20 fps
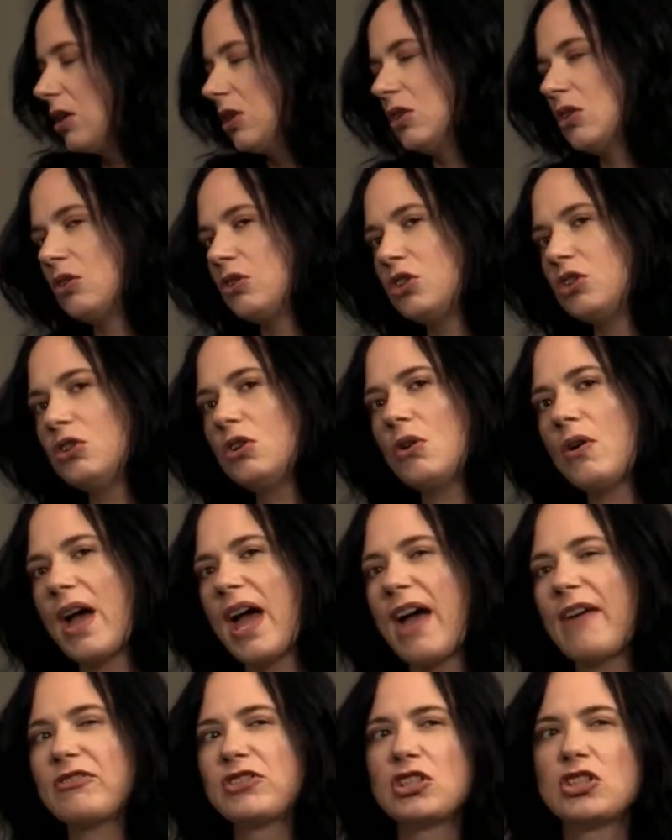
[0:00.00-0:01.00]
You know, you don't
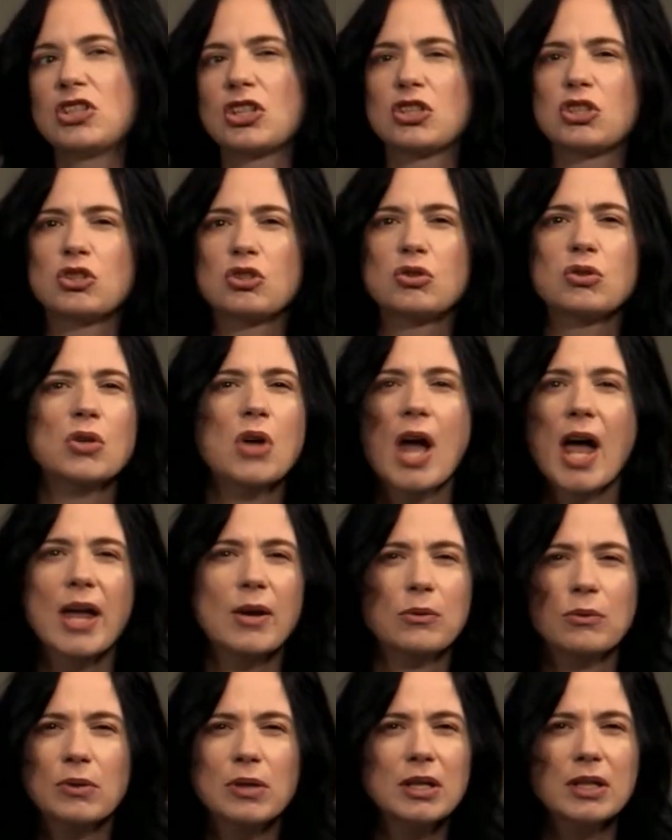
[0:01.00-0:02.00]
have to just try
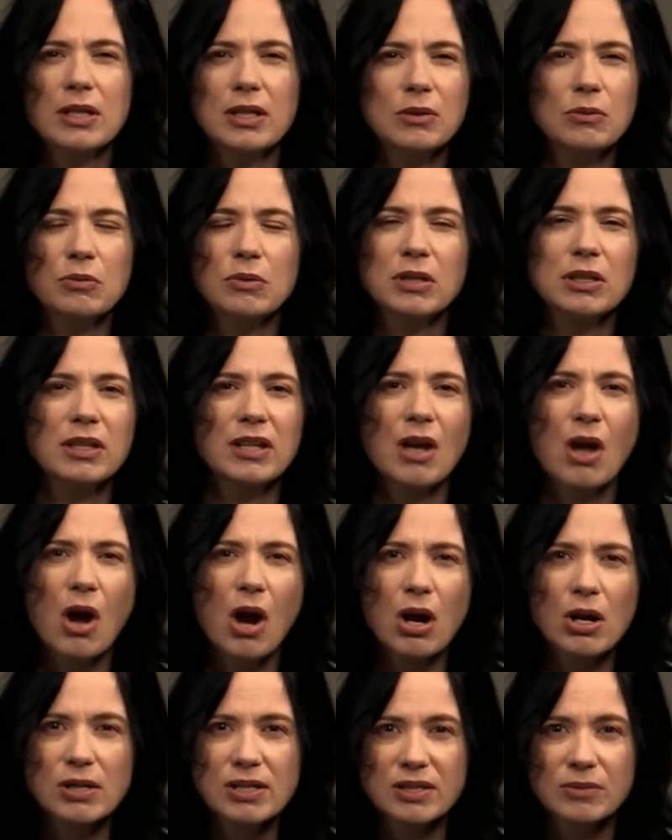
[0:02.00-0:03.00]
really, really
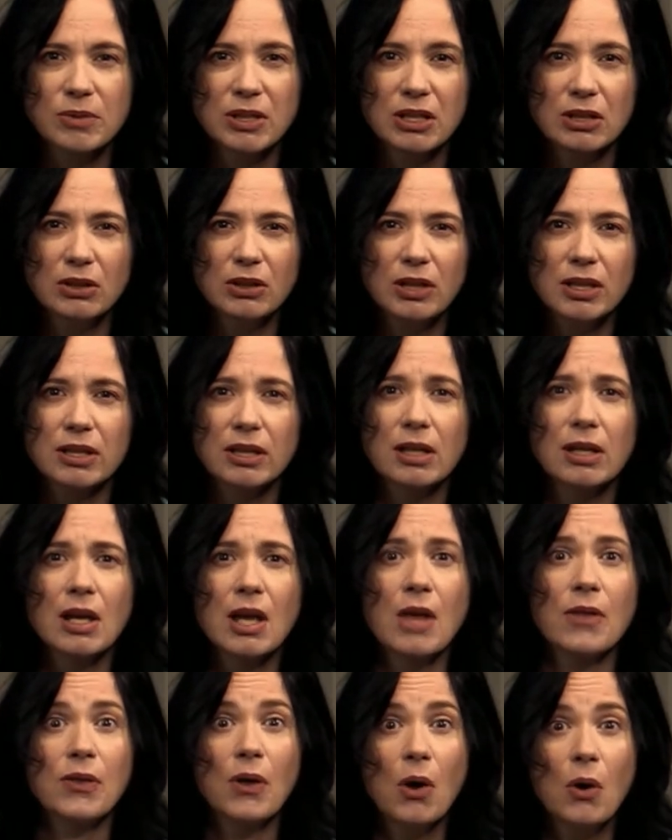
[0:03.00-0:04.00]
hard to be good.
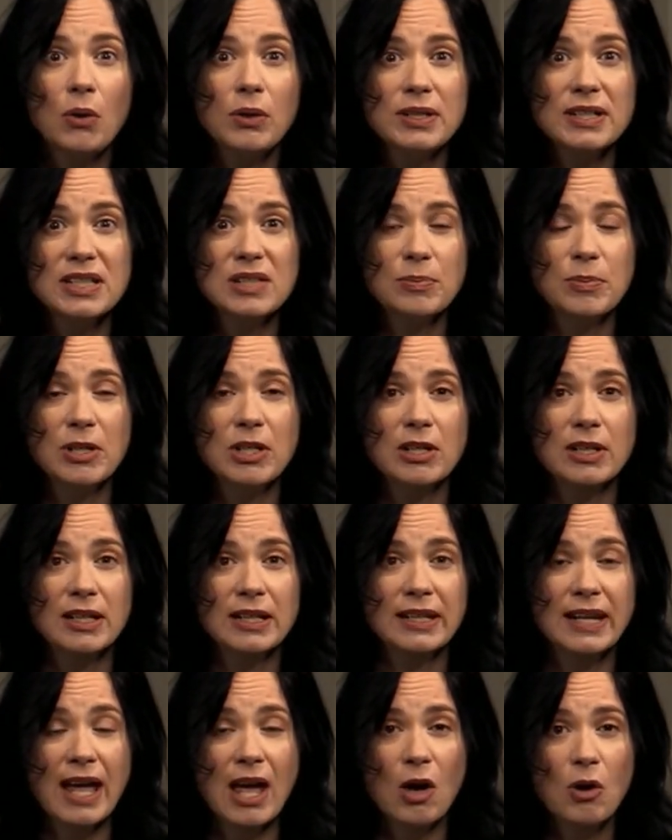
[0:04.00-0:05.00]
The Holy Spirit
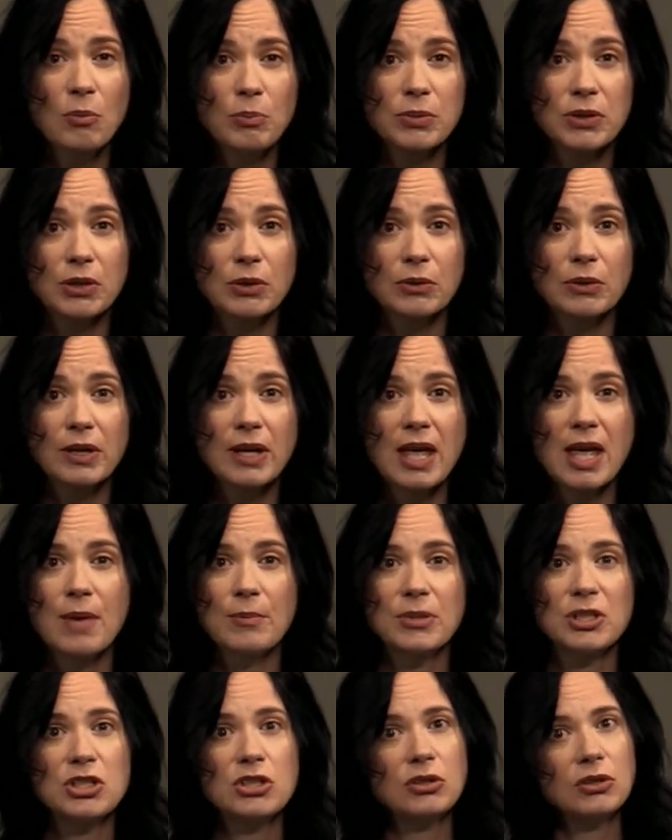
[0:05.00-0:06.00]
can help you,
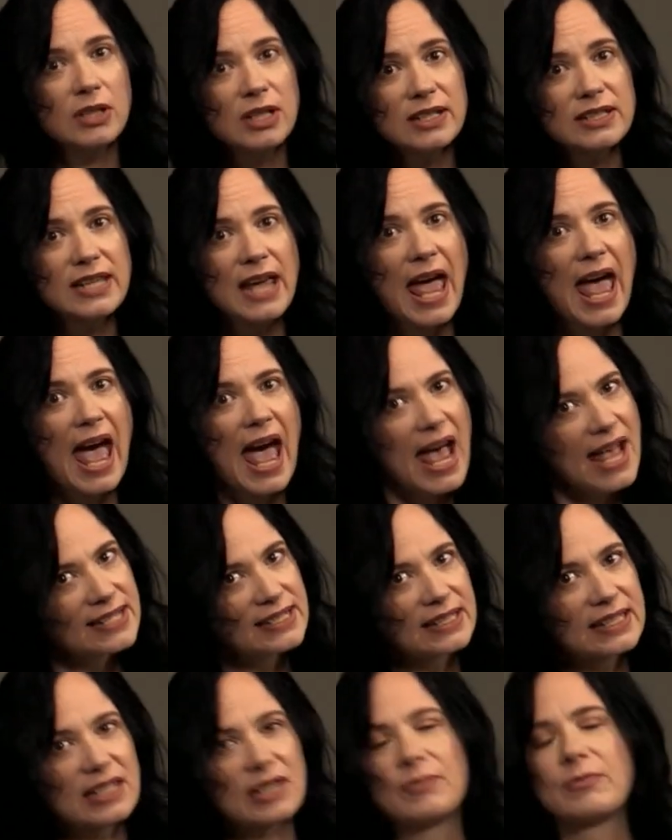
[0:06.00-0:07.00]
but you need to
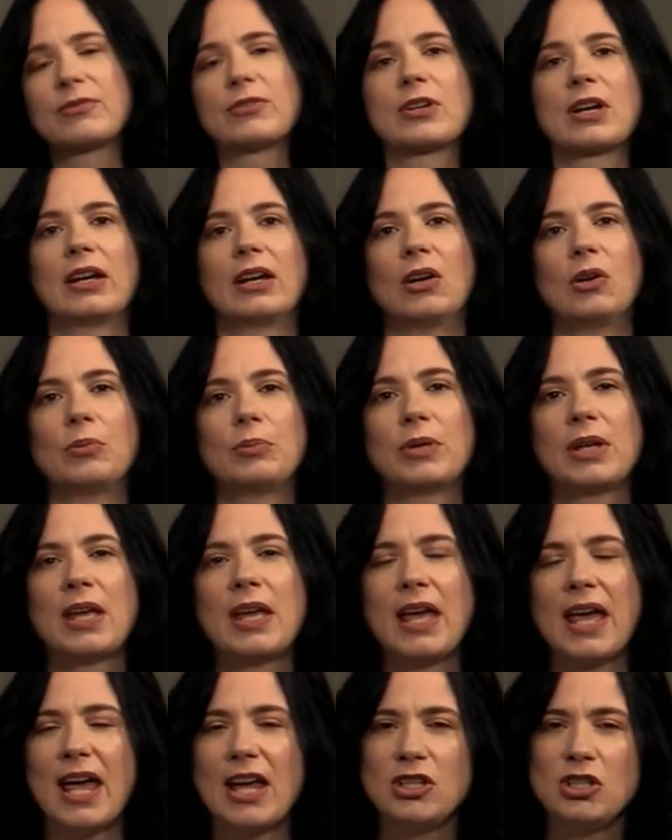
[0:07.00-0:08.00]
ask Him for help.
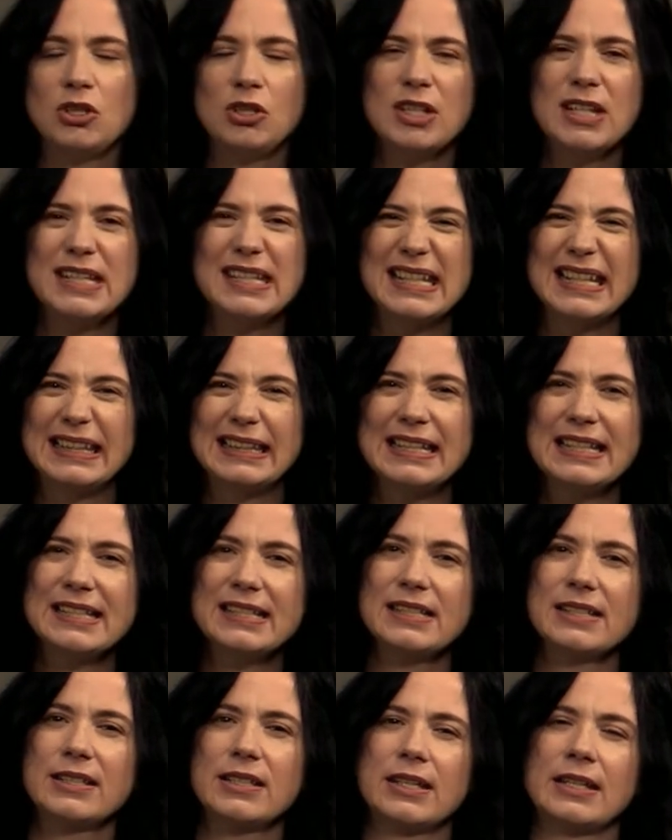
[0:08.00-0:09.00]
And you need to
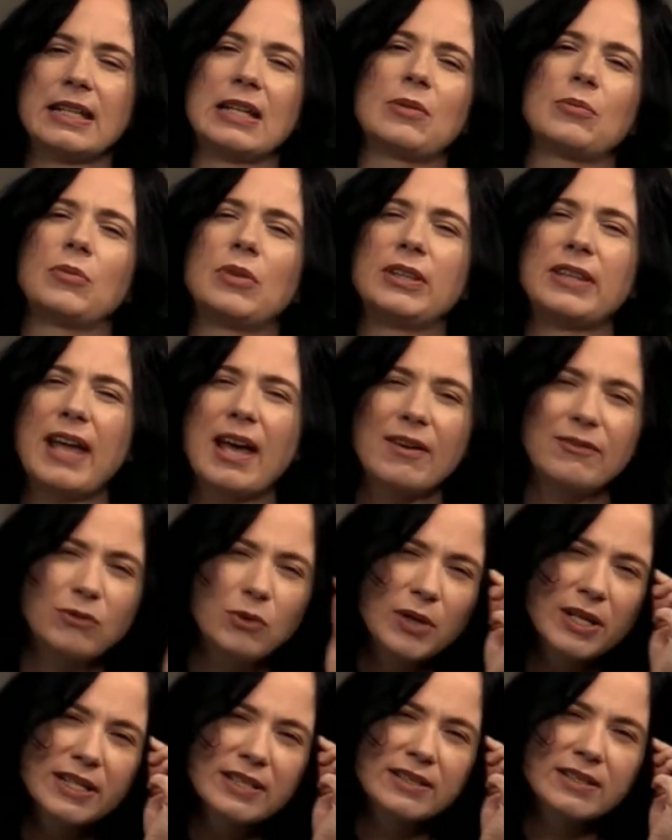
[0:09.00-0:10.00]
listen to Him when that
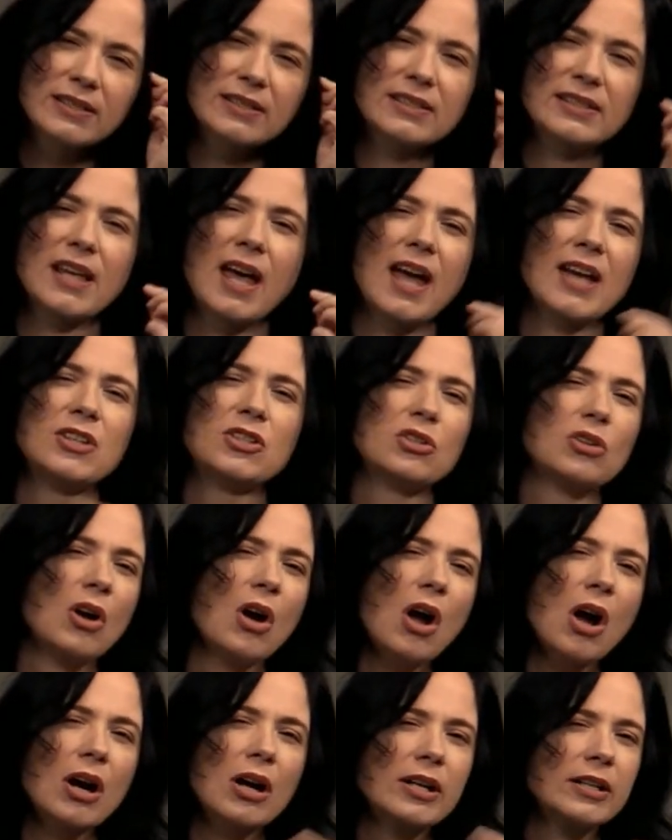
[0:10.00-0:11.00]
voice inside your
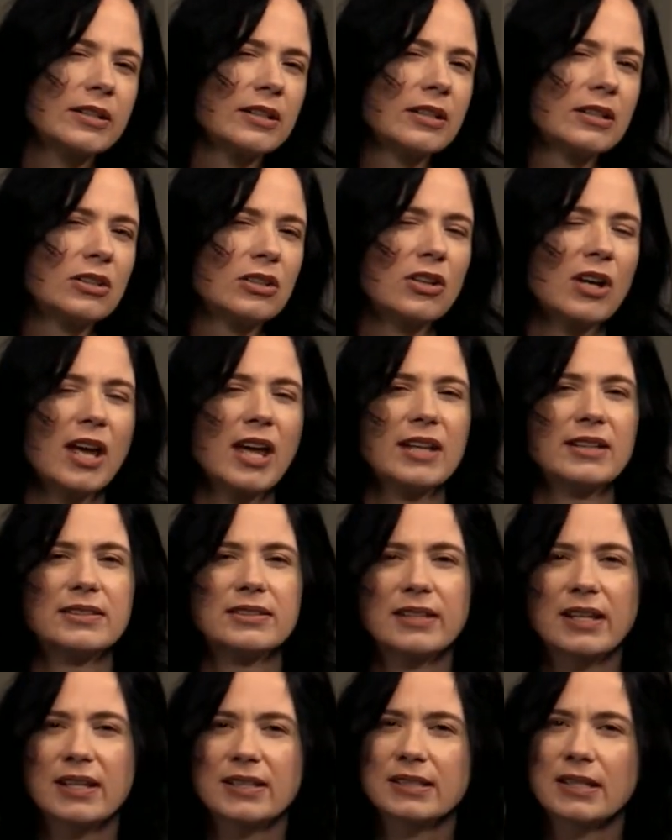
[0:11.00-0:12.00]
heart and in your head
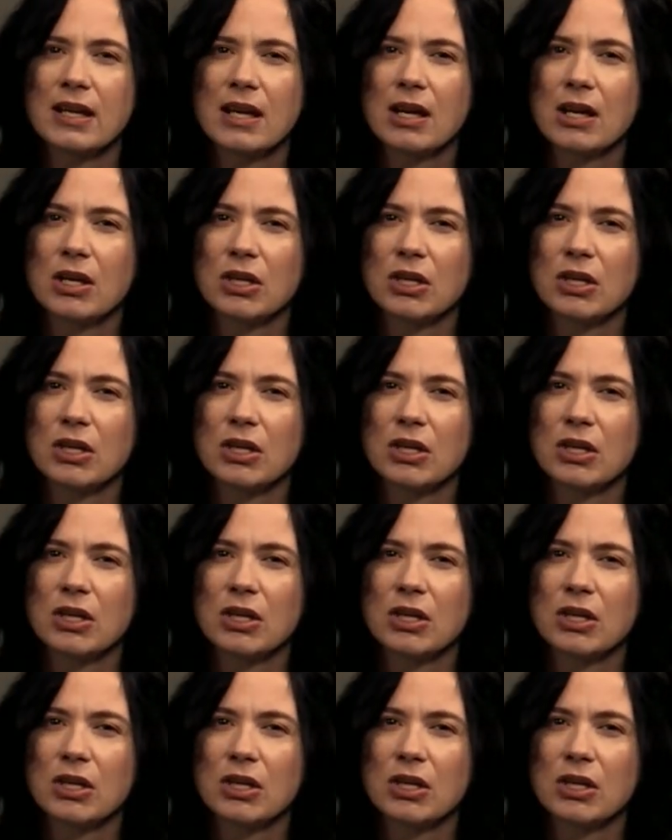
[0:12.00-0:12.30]
says,